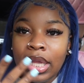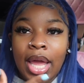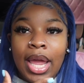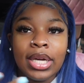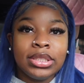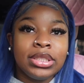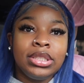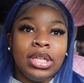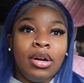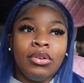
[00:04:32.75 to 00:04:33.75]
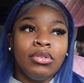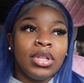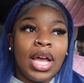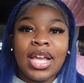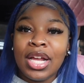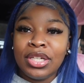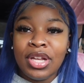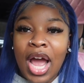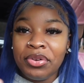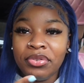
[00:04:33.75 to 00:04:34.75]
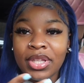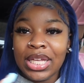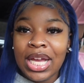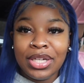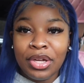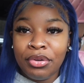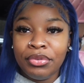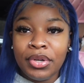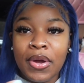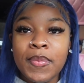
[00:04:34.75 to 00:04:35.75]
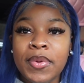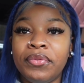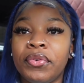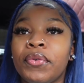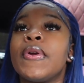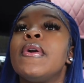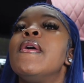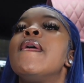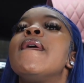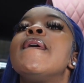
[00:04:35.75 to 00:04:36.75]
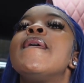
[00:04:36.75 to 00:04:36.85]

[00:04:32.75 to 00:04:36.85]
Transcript: Like, I just don't. Like, y'all, I feel like y'all don't know me for real.